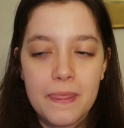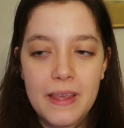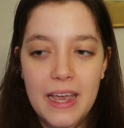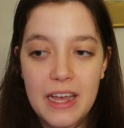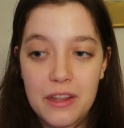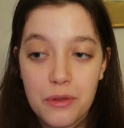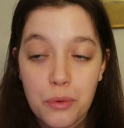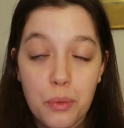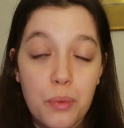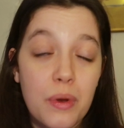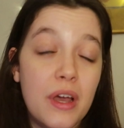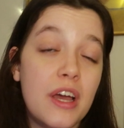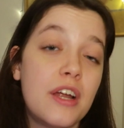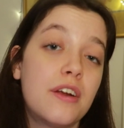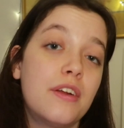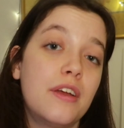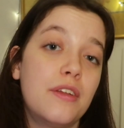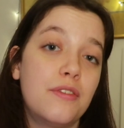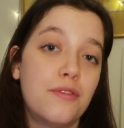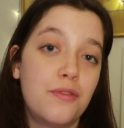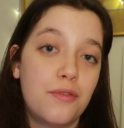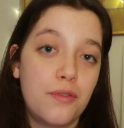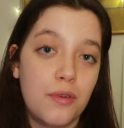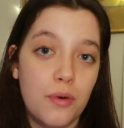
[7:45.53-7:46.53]
and wear
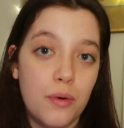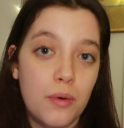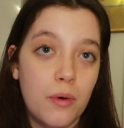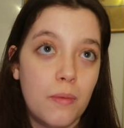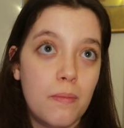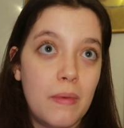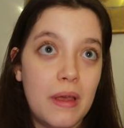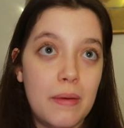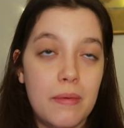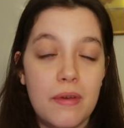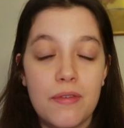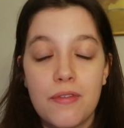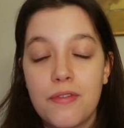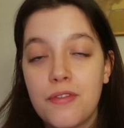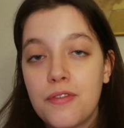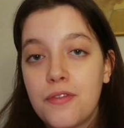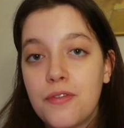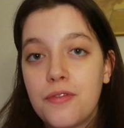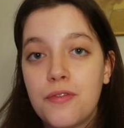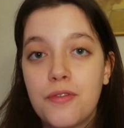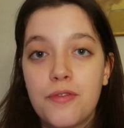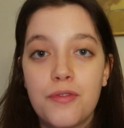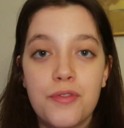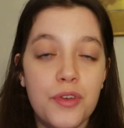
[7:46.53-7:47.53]
it for maybe
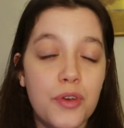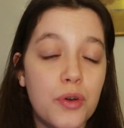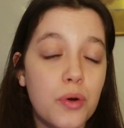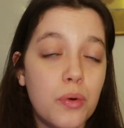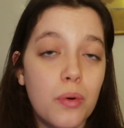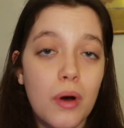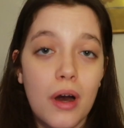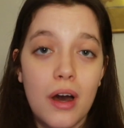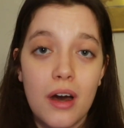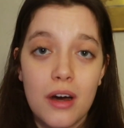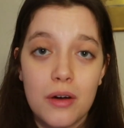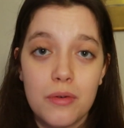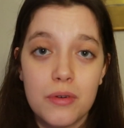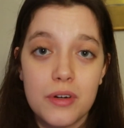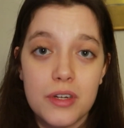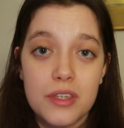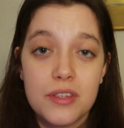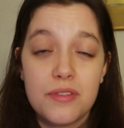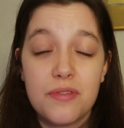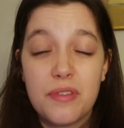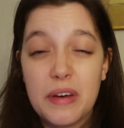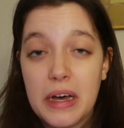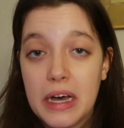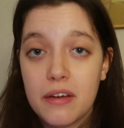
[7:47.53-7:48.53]
few
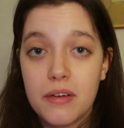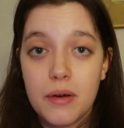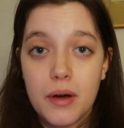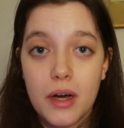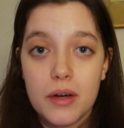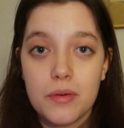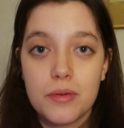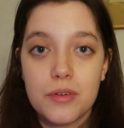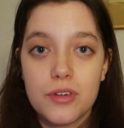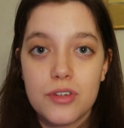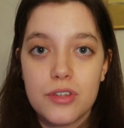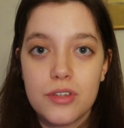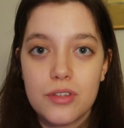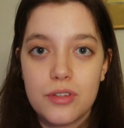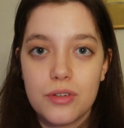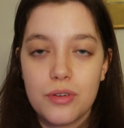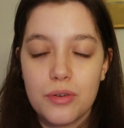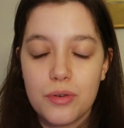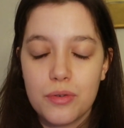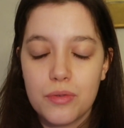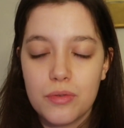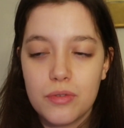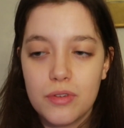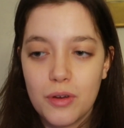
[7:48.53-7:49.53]
hours, 5 hours, to
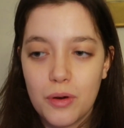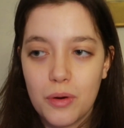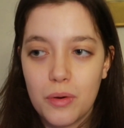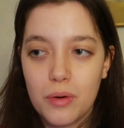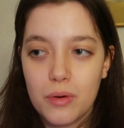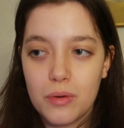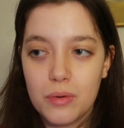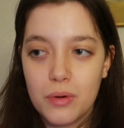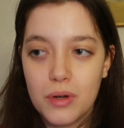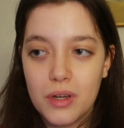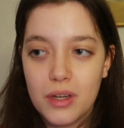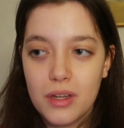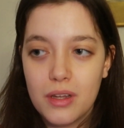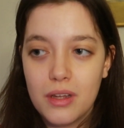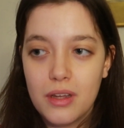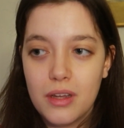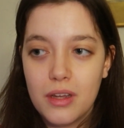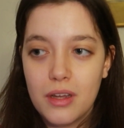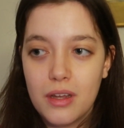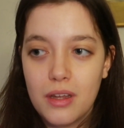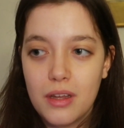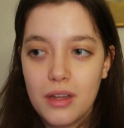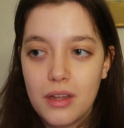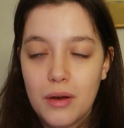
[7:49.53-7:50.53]
know
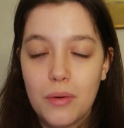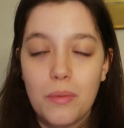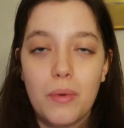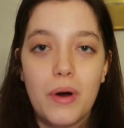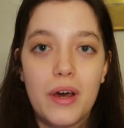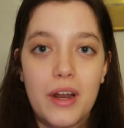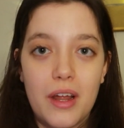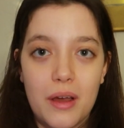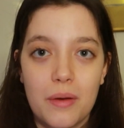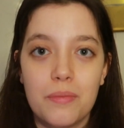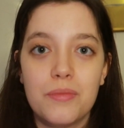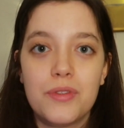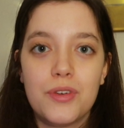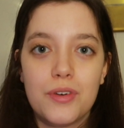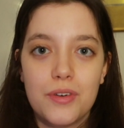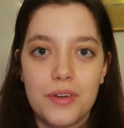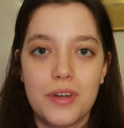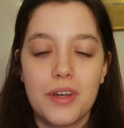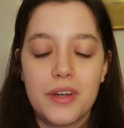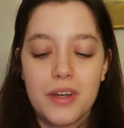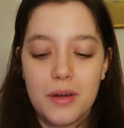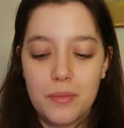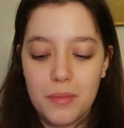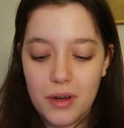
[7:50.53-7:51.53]
what I'm
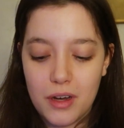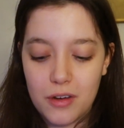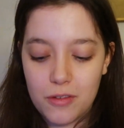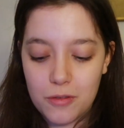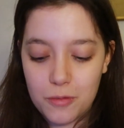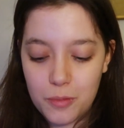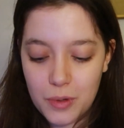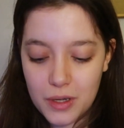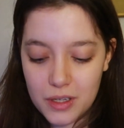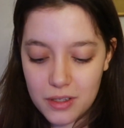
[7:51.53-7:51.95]
talking about.